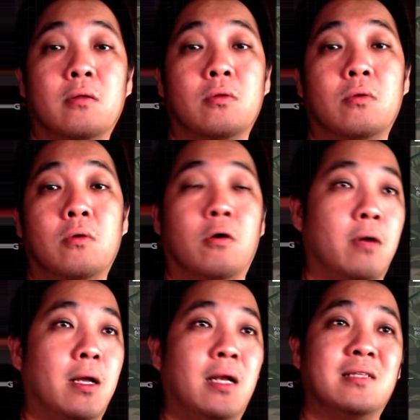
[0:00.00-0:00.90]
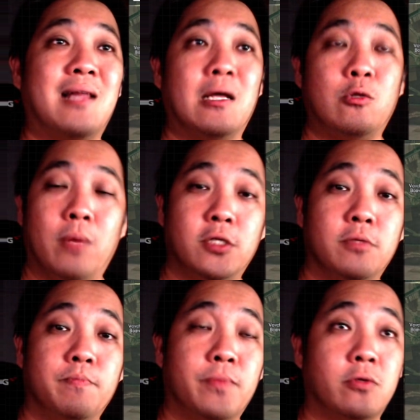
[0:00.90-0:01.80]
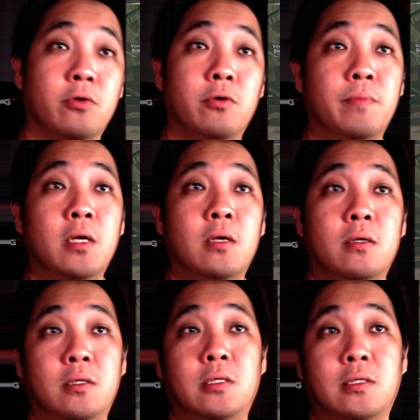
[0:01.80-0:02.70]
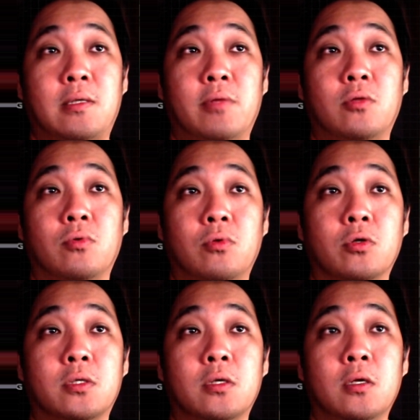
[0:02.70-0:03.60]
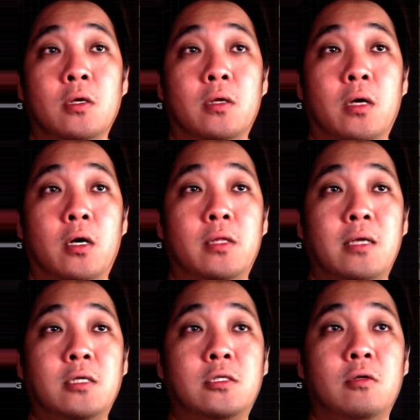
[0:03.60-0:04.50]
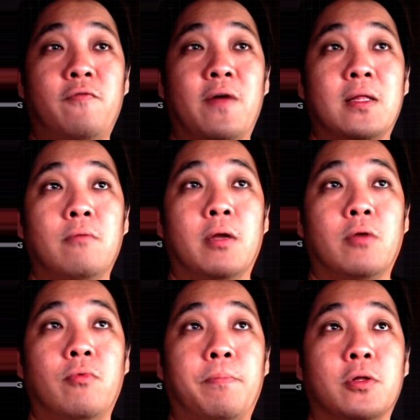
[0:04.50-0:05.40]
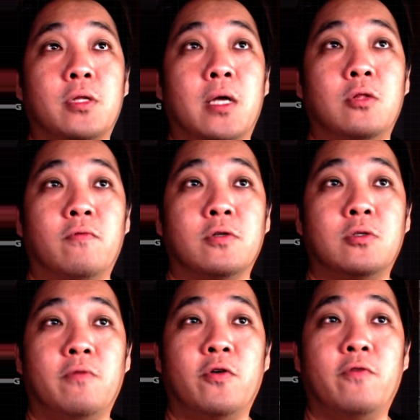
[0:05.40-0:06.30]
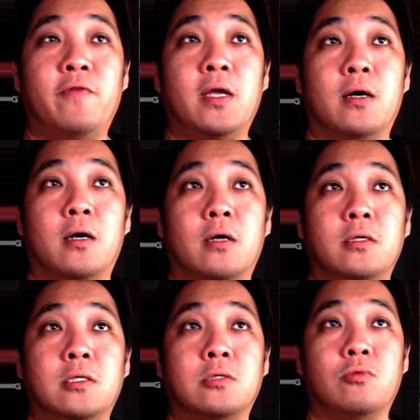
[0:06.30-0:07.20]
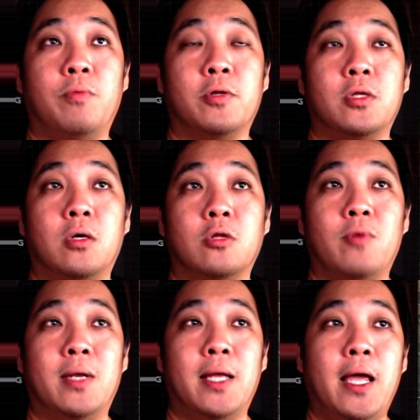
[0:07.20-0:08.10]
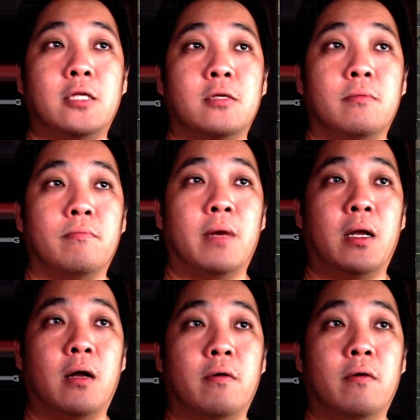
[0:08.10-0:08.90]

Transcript: or at least lie too much. So this is something to note. There is still fighting being reported at Novoselivove. This is reported on the 28th. But